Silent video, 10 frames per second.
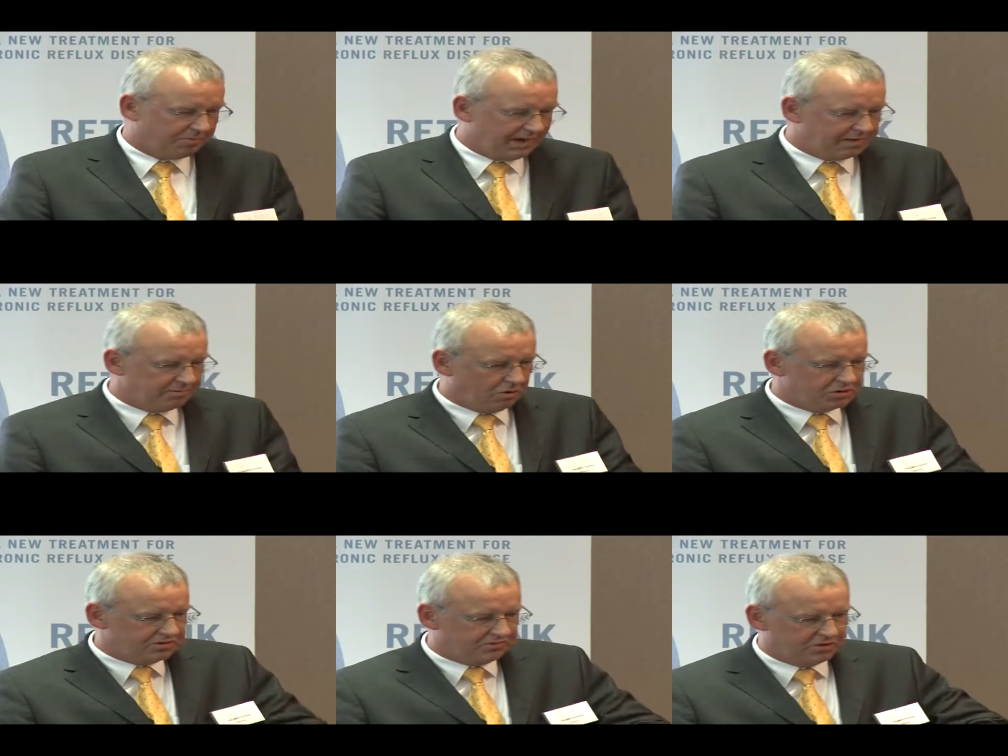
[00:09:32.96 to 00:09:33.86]
complained
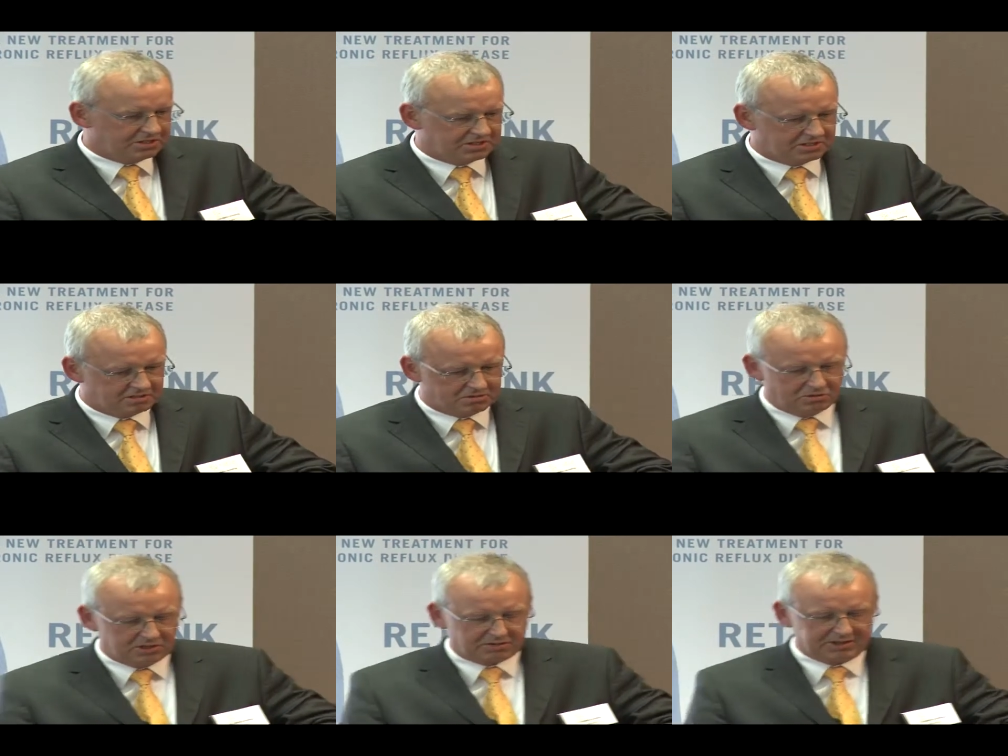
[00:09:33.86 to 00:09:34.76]
most the first
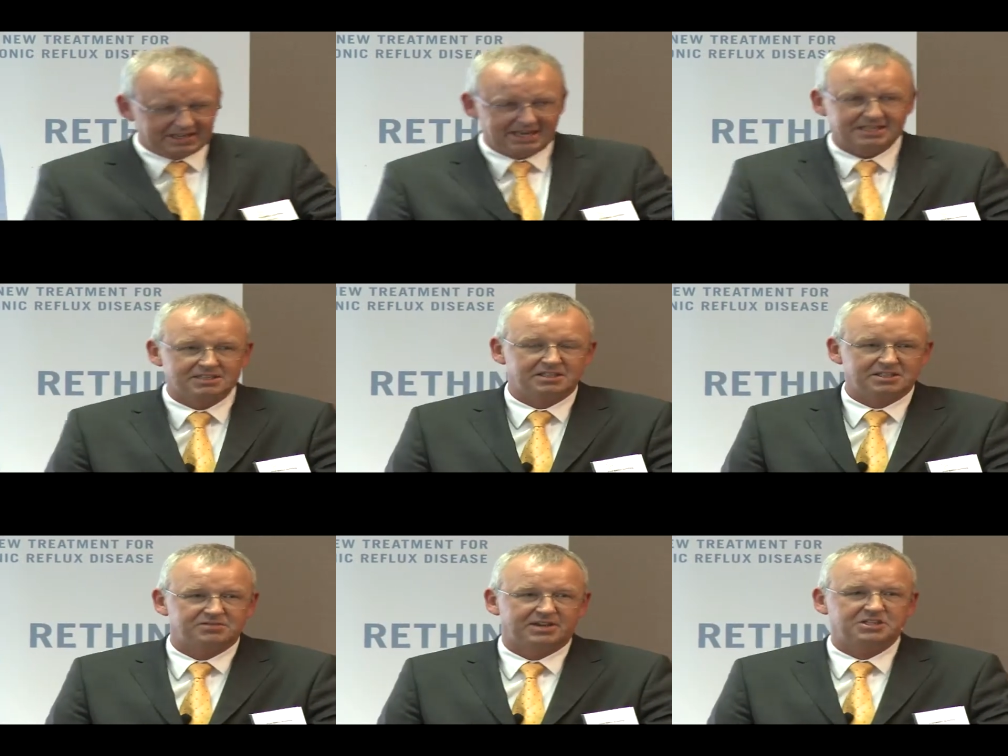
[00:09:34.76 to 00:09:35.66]
two or three days, the
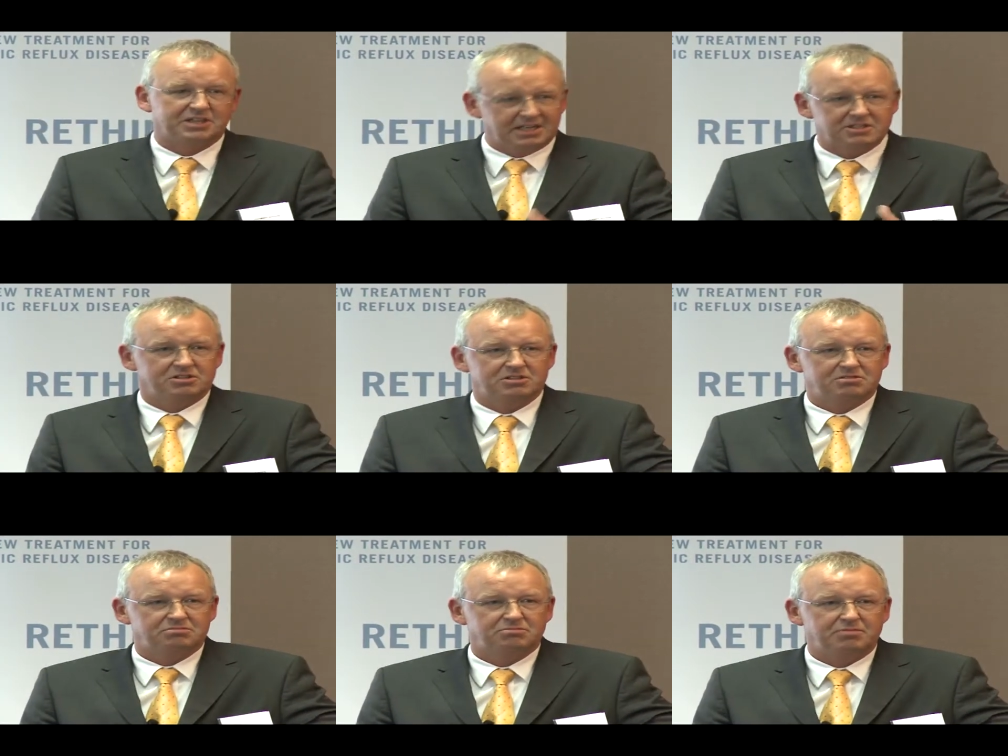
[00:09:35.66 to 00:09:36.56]
dysphagia, and I
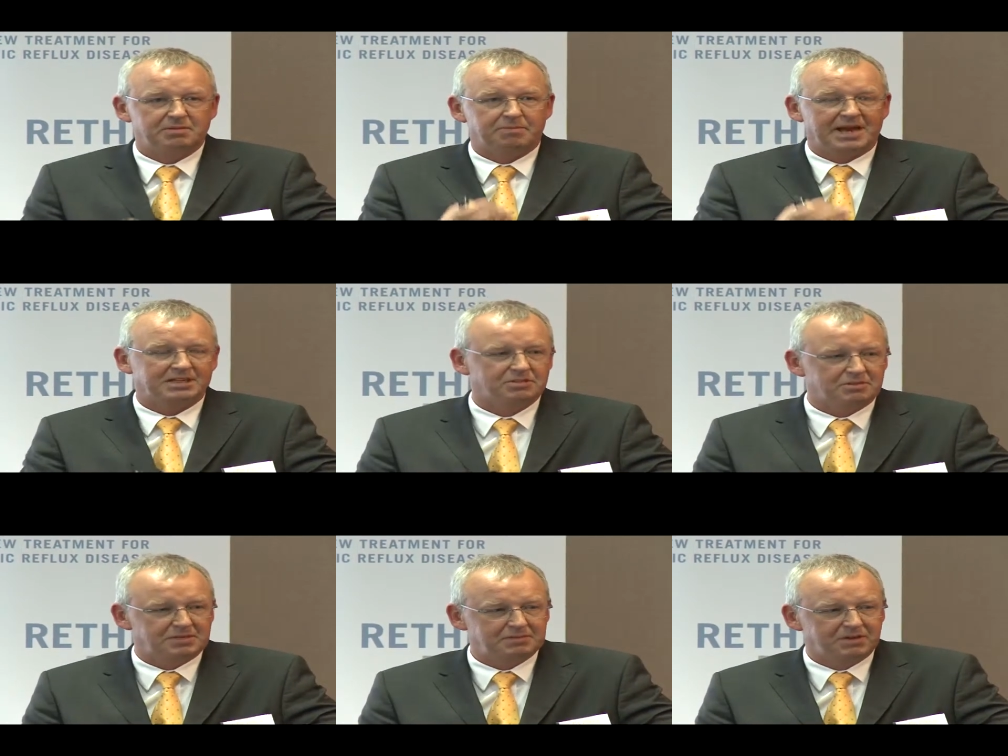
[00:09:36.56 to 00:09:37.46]
just went back to
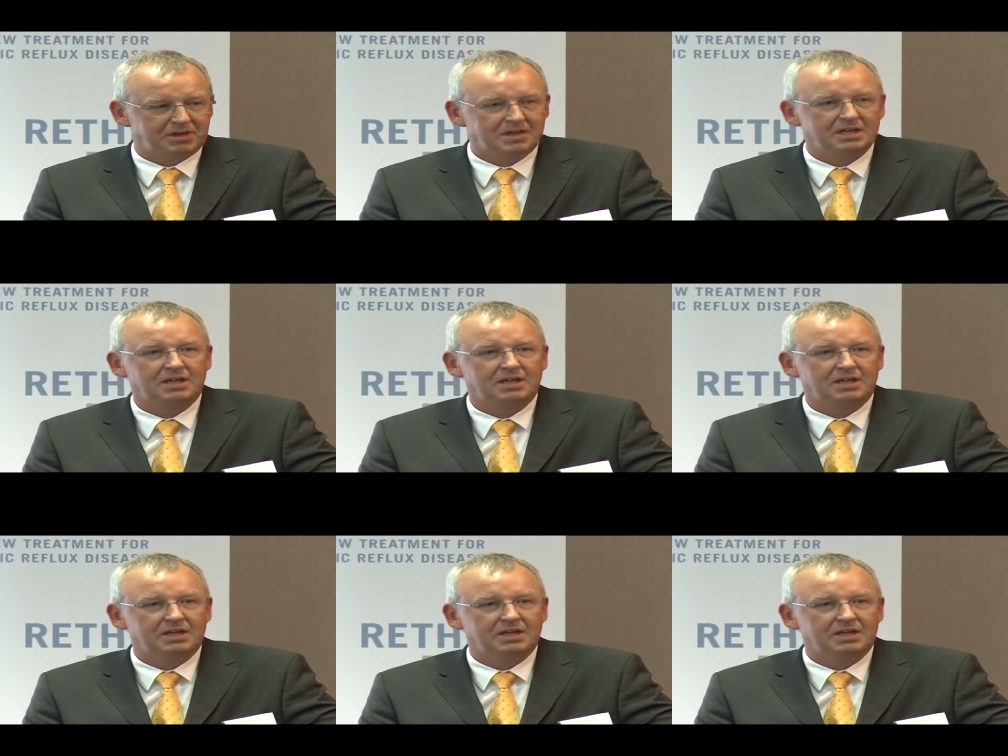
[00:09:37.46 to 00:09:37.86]
the people,